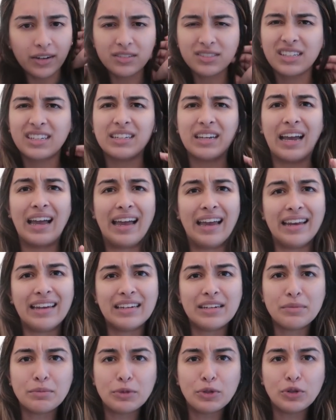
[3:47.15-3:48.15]
I was like
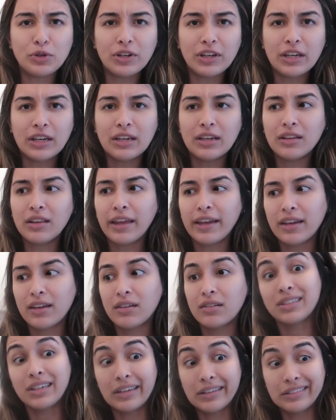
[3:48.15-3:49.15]
kind of moody,
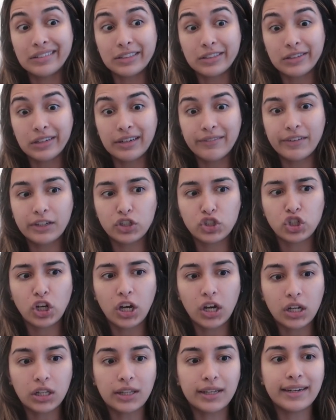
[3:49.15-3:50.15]
like kind of craving
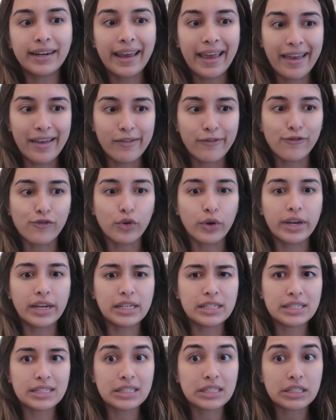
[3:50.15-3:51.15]
chocolate
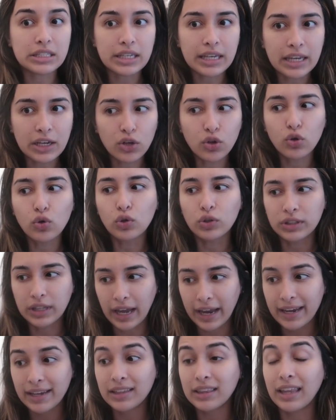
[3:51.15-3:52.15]
every single
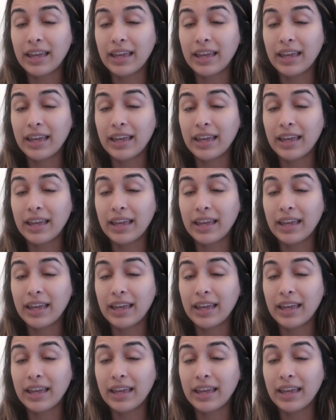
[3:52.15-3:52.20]
night,